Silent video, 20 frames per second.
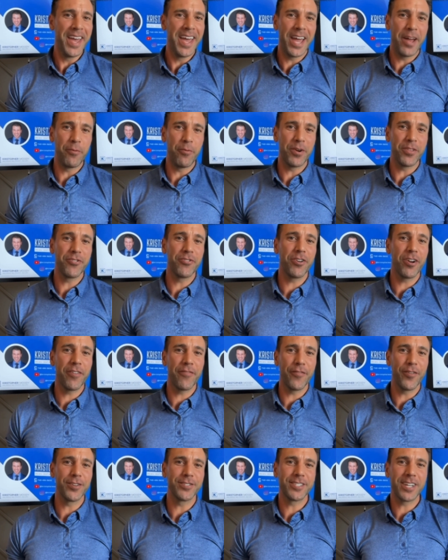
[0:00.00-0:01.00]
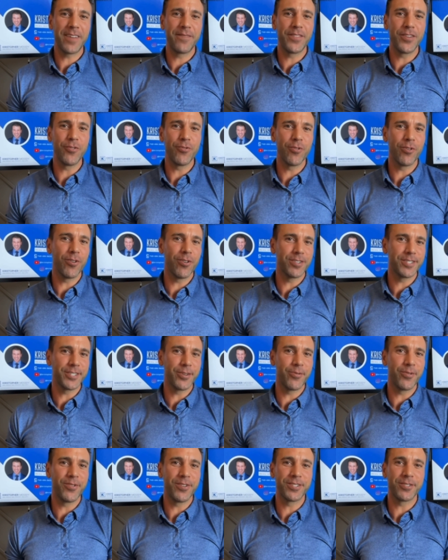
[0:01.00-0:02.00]
And whether you're a first-time viewer or
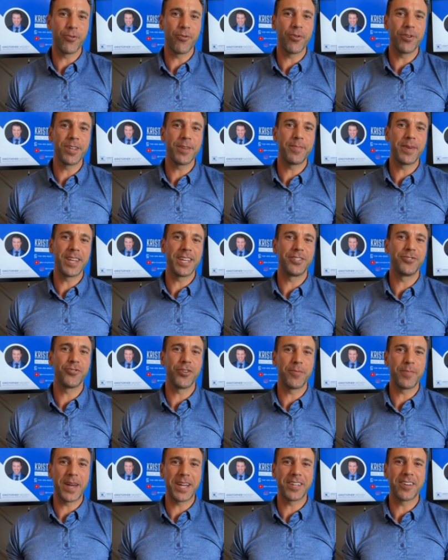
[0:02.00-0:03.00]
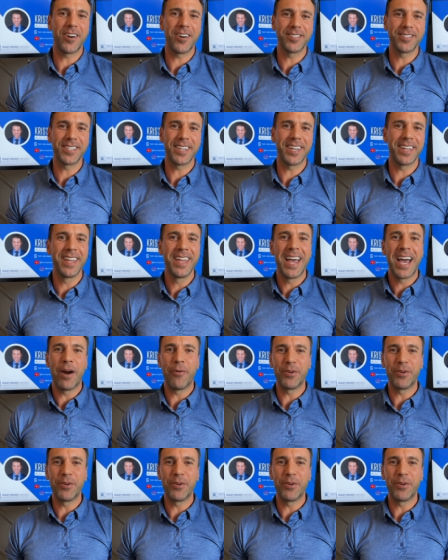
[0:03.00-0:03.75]
someone who has already been enjoying my content,